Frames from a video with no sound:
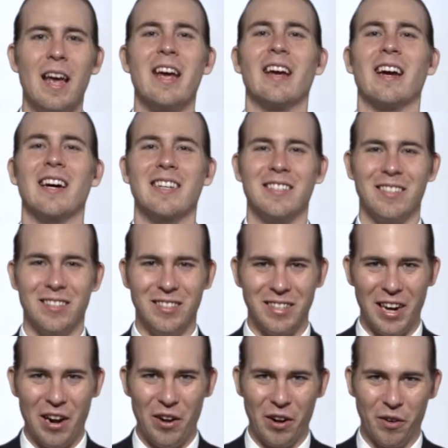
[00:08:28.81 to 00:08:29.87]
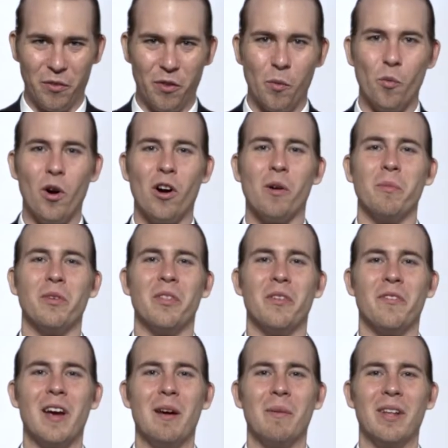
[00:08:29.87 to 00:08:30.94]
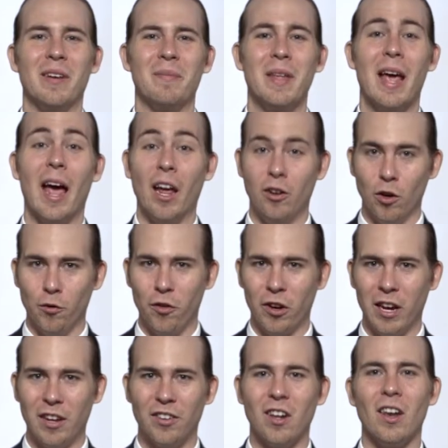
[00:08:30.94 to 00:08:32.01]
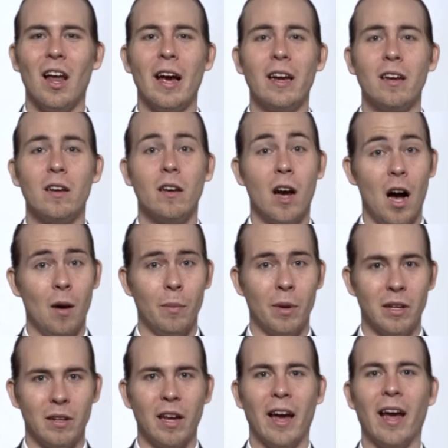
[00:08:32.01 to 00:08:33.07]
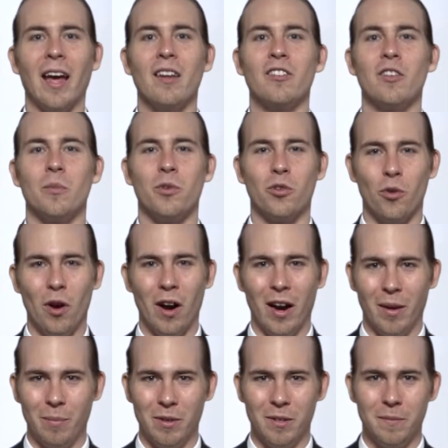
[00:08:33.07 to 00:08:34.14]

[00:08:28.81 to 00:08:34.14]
Hey guys, this is Eric from Welcome to the Family, and don't forget to like, comment, and subscribe.